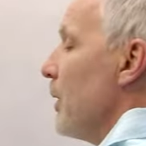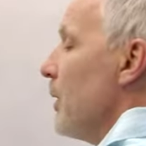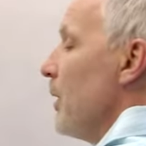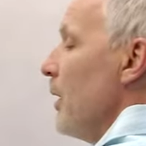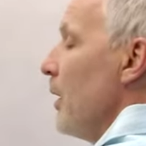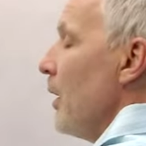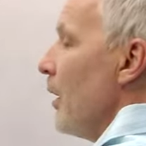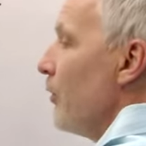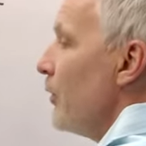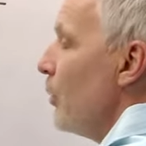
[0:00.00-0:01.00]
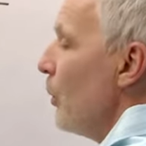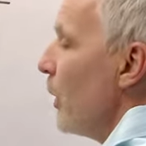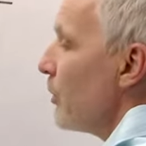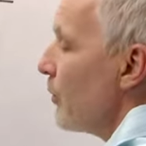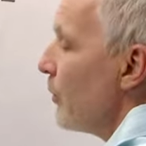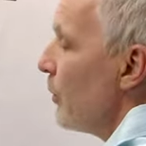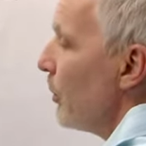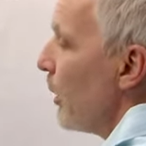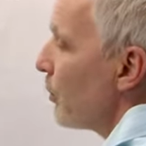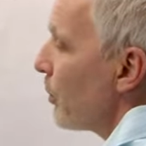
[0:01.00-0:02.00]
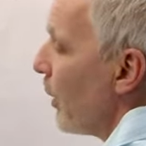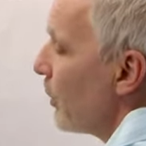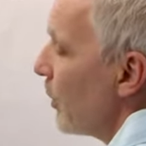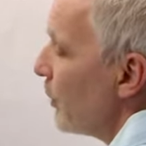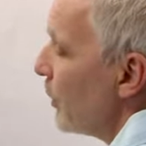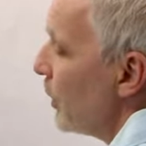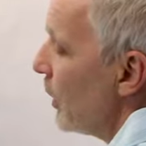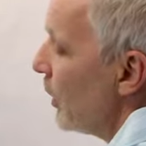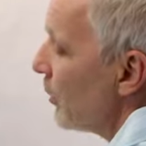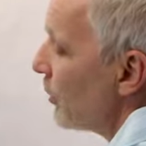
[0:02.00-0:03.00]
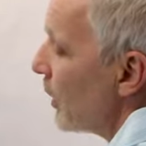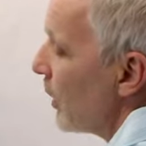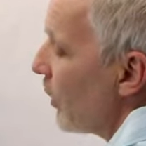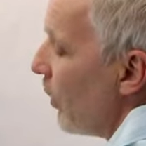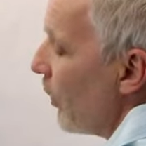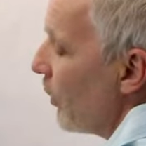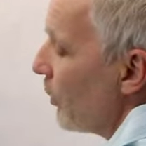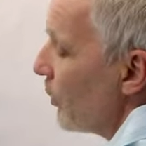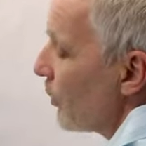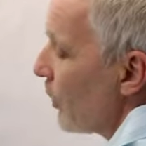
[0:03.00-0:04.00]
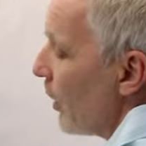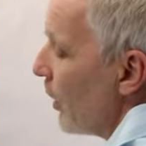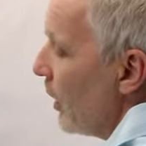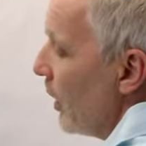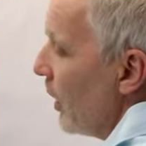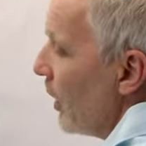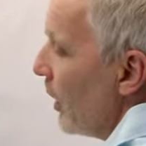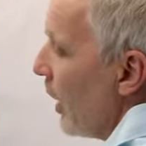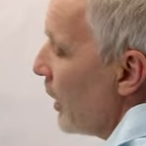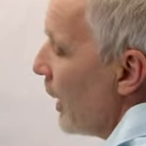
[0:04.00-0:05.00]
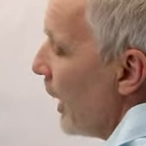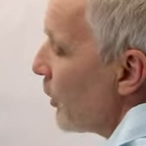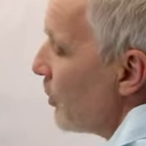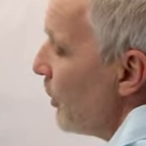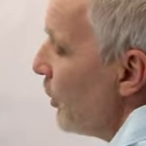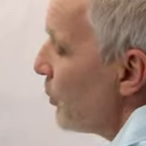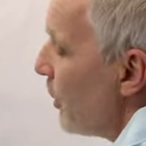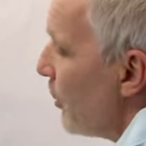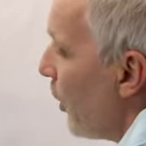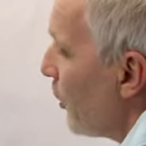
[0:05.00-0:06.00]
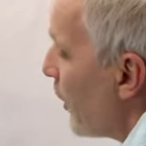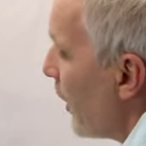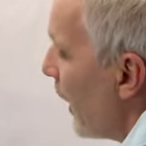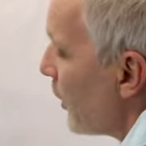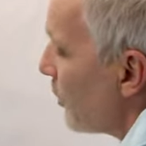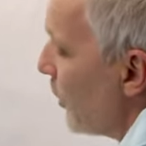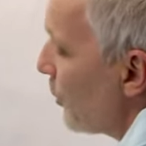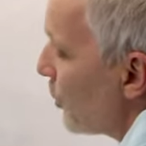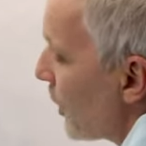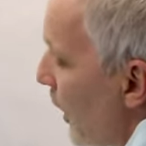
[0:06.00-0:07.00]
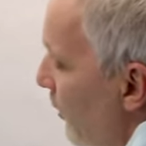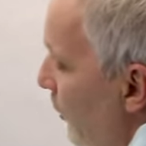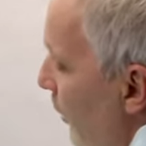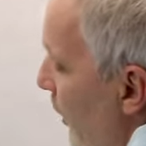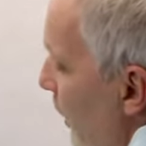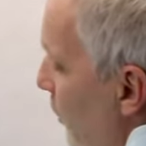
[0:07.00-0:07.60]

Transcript: me a few weeks, a few months, probably a few years to get all those dance moves. But most of the dance moves would come fairly